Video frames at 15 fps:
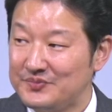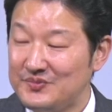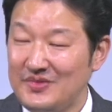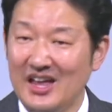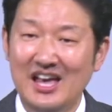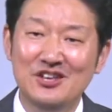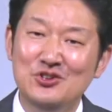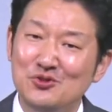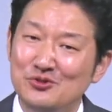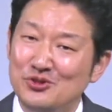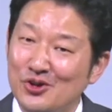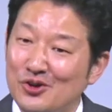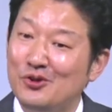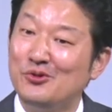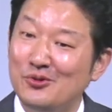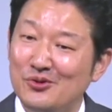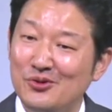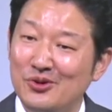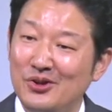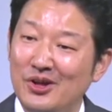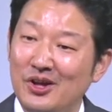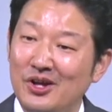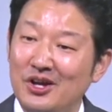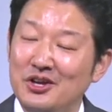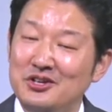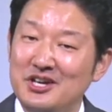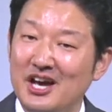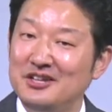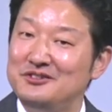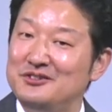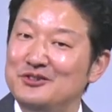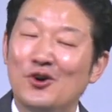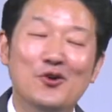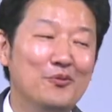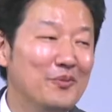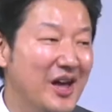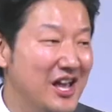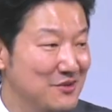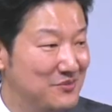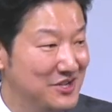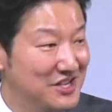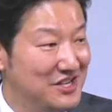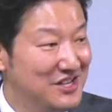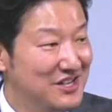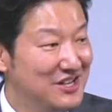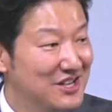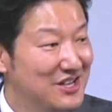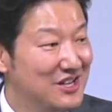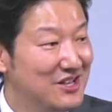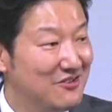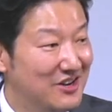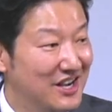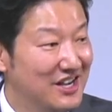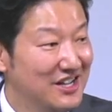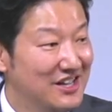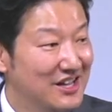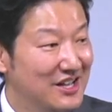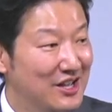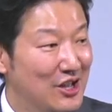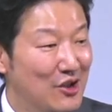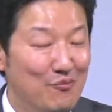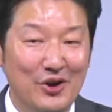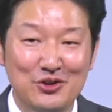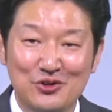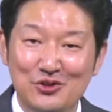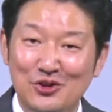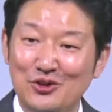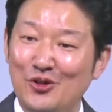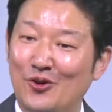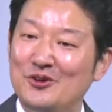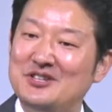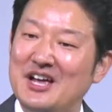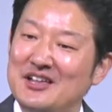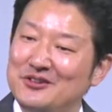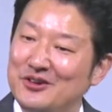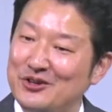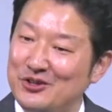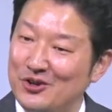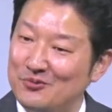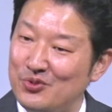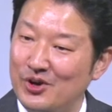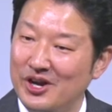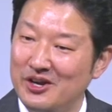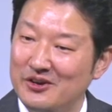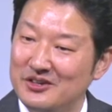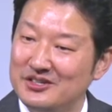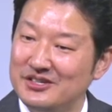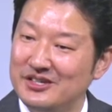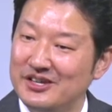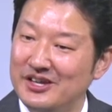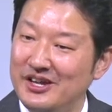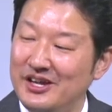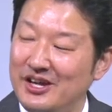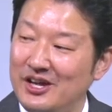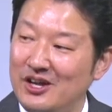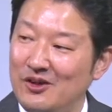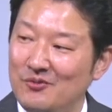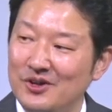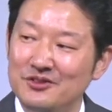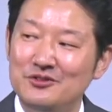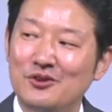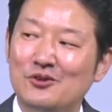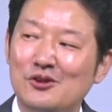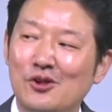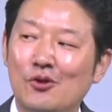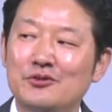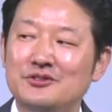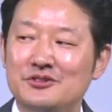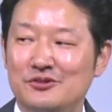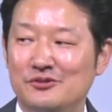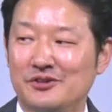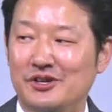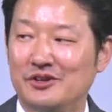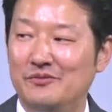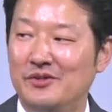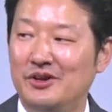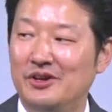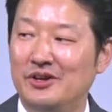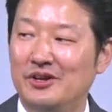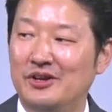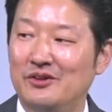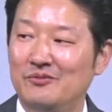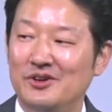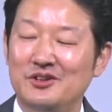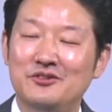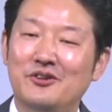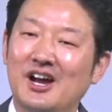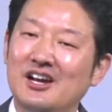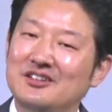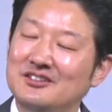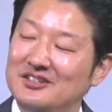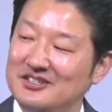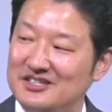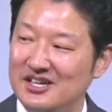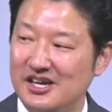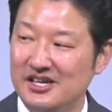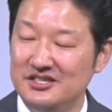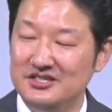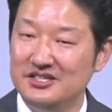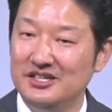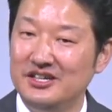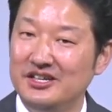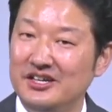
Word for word: And you know, yes, no, maybe, right? But you know Lord's answering your prayers because you're close to him, because you're exercising.